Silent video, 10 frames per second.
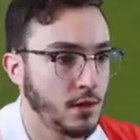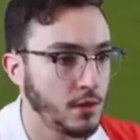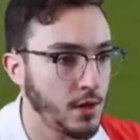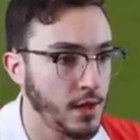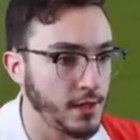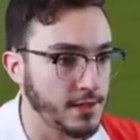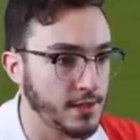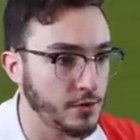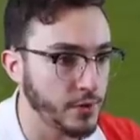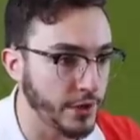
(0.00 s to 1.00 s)
All right,
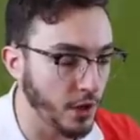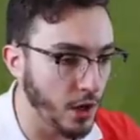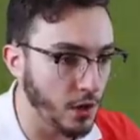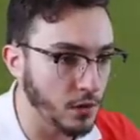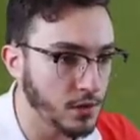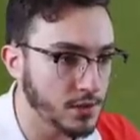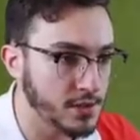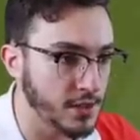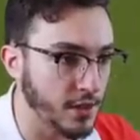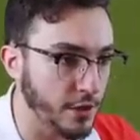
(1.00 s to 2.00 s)
here we go.
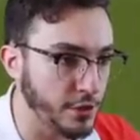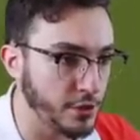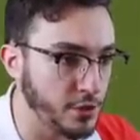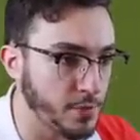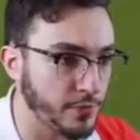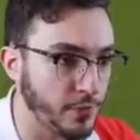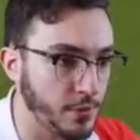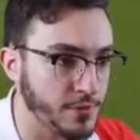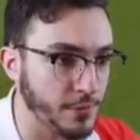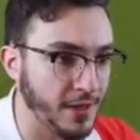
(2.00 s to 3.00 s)
See another huge
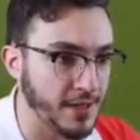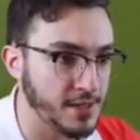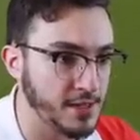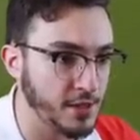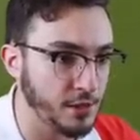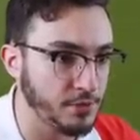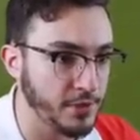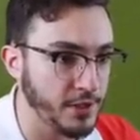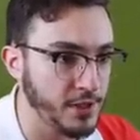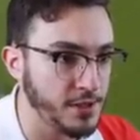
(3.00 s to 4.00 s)
performance from Castillo,
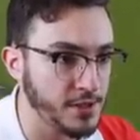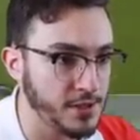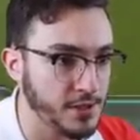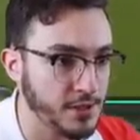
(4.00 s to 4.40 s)
please.